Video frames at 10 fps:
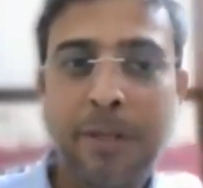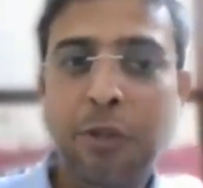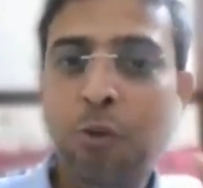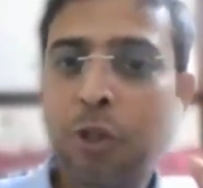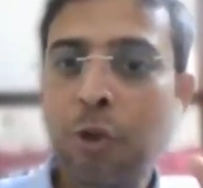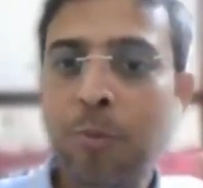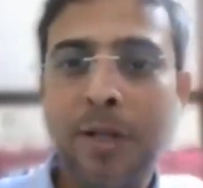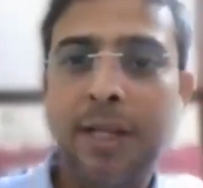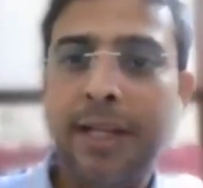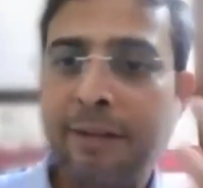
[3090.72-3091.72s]
I will be a
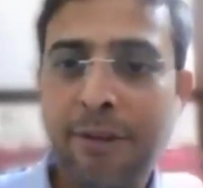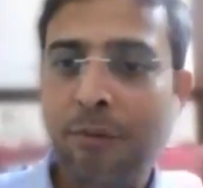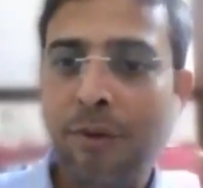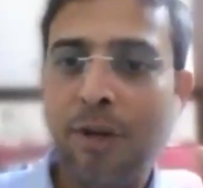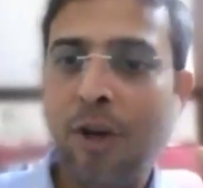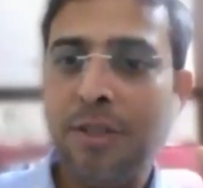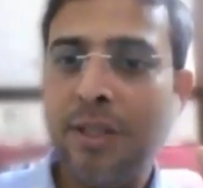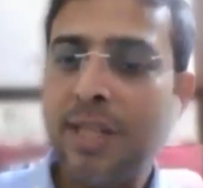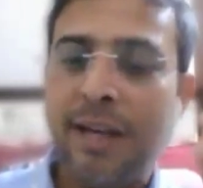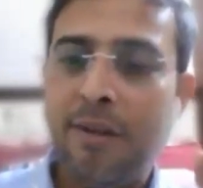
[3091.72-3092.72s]
YouTuber and I will
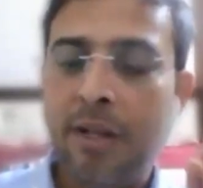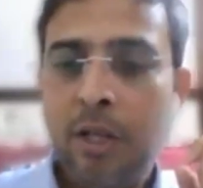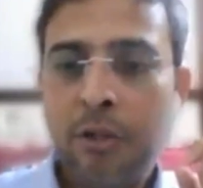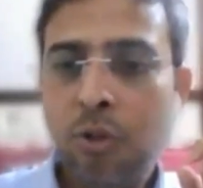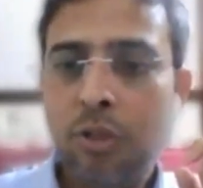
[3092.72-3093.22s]
work on this.